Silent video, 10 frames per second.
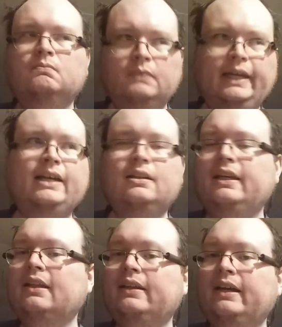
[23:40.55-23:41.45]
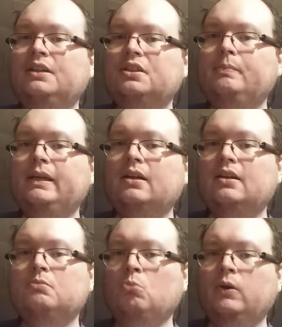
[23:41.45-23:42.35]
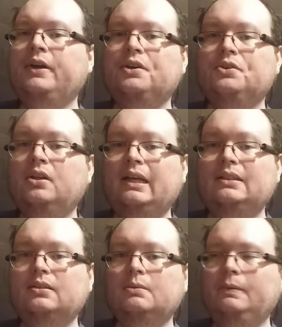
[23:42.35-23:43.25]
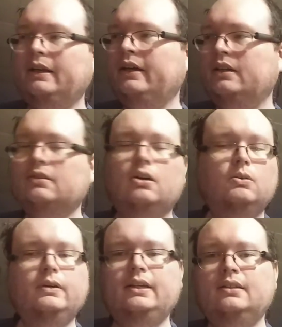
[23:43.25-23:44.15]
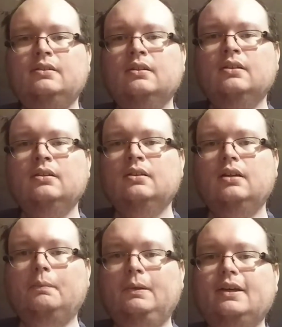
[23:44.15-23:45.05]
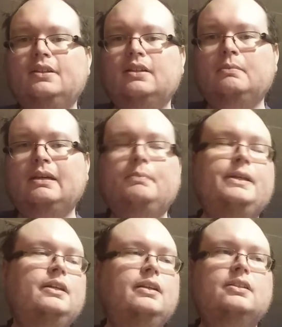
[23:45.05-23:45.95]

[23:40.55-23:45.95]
yeah, get that, just because more character classes to play is always a plus, in my opinion.